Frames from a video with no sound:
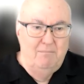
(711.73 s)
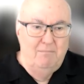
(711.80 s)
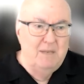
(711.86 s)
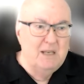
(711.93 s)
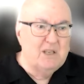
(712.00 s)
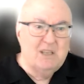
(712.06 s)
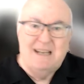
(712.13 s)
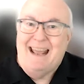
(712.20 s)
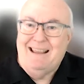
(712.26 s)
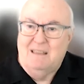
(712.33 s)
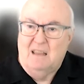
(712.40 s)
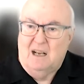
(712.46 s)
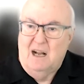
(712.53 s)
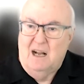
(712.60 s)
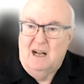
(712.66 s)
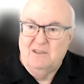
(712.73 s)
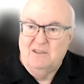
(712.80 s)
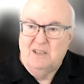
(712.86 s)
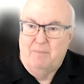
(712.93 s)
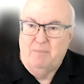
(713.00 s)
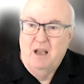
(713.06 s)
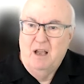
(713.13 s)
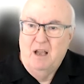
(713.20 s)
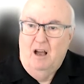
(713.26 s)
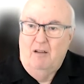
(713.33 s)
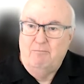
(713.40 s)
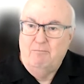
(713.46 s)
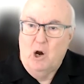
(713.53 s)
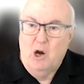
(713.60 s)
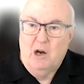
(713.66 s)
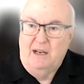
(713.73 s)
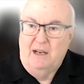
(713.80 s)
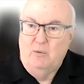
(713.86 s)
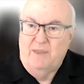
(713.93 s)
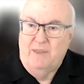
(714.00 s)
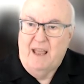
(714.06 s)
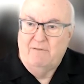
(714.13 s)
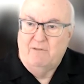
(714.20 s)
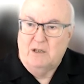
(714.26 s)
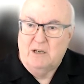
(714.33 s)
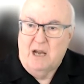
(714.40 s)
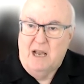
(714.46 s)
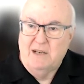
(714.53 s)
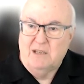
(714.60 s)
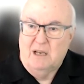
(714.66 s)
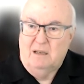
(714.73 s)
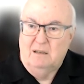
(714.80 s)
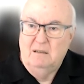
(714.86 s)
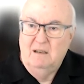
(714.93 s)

mistake the concept of marketing with advertising.